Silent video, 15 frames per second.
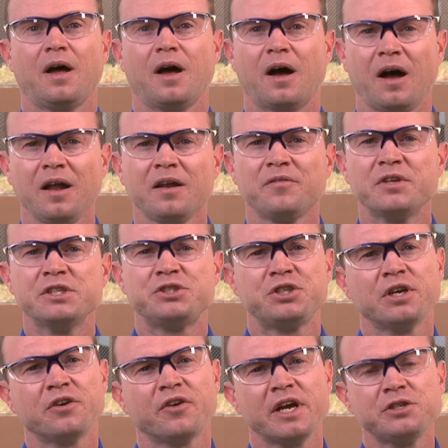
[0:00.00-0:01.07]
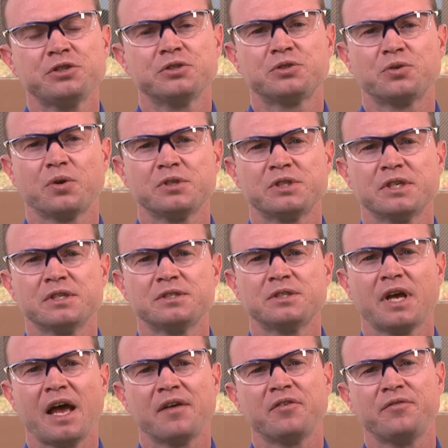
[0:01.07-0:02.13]
All of these generation sources
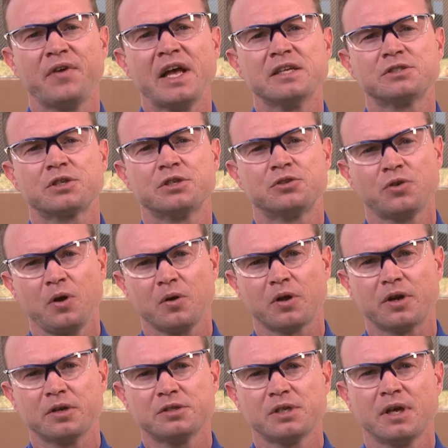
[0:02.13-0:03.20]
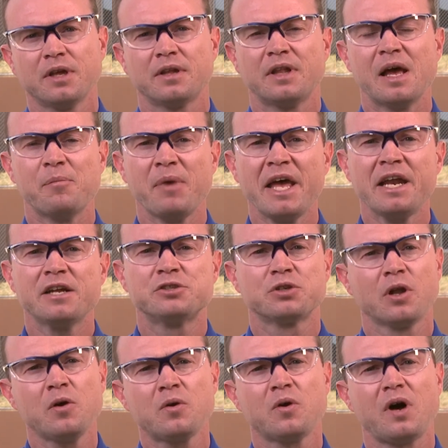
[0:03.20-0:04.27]
have advanced controllers that manage
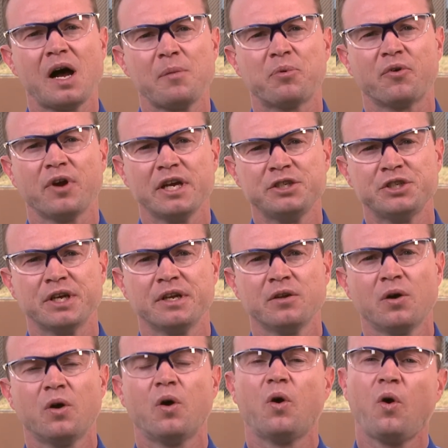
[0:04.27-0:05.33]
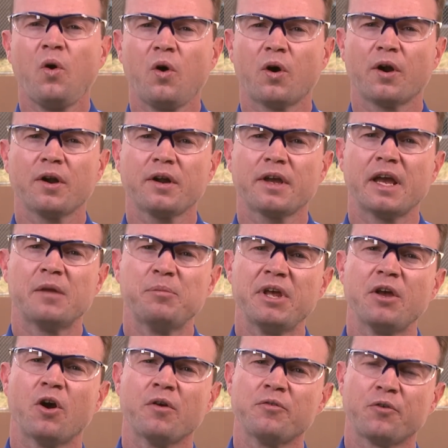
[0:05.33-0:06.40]
local operation or can
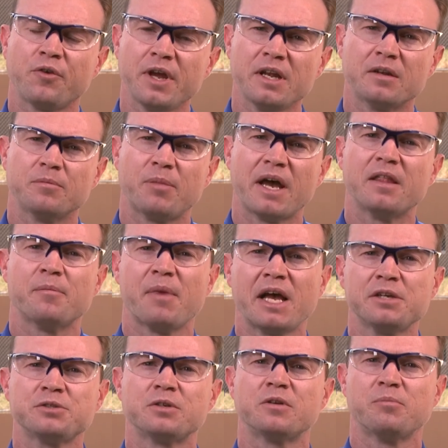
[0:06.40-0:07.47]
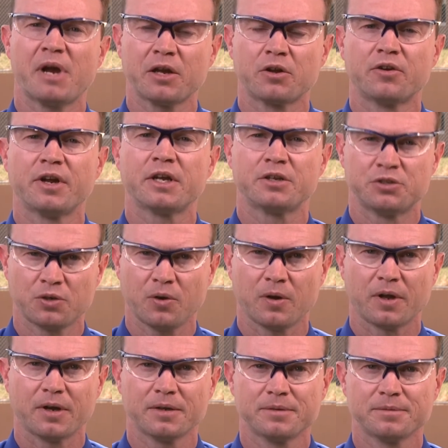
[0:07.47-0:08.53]
be overridden by the master microgrid controller.